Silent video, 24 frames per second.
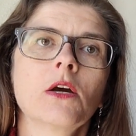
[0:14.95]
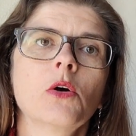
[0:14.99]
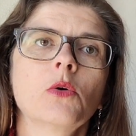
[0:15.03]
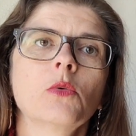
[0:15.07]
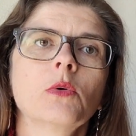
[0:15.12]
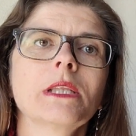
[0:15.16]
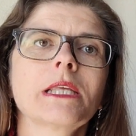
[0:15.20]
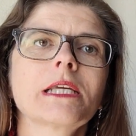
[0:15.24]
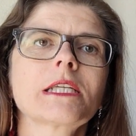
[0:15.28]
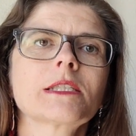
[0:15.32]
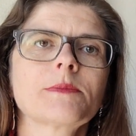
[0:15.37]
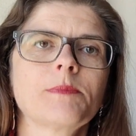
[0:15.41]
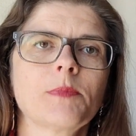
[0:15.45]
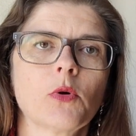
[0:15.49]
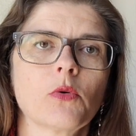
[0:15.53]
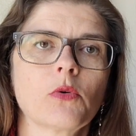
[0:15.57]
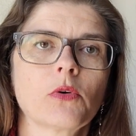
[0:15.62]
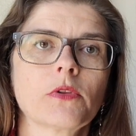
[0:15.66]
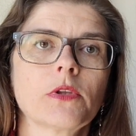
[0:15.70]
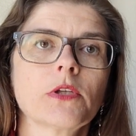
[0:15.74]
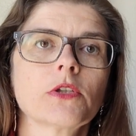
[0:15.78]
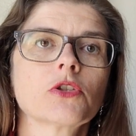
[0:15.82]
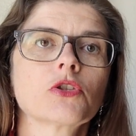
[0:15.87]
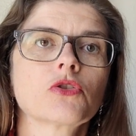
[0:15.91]
we'll explore
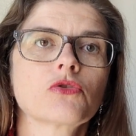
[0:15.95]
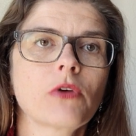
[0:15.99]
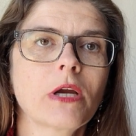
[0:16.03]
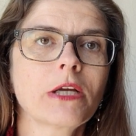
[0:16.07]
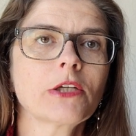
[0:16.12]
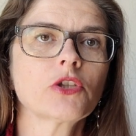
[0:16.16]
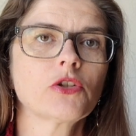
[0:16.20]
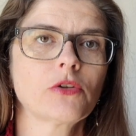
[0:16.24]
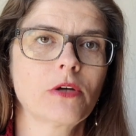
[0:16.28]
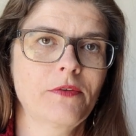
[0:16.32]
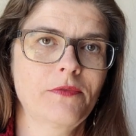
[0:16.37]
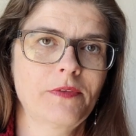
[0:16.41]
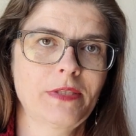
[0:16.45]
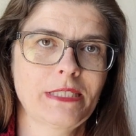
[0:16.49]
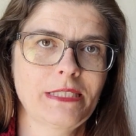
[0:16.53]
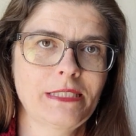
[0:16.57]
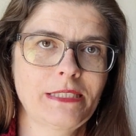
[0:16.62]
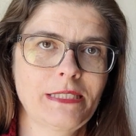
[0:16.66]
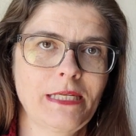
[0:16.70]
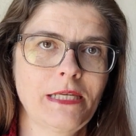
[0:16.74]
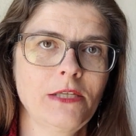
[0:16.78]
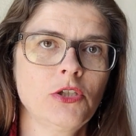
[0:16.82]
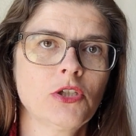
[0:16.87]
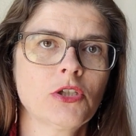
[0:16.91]
the structure of the
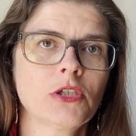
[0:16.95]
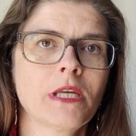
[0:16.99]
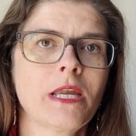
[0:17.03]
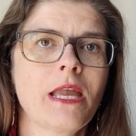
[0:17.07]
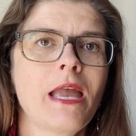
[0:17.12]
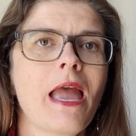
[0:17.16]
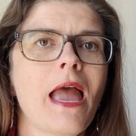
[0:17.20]
stitch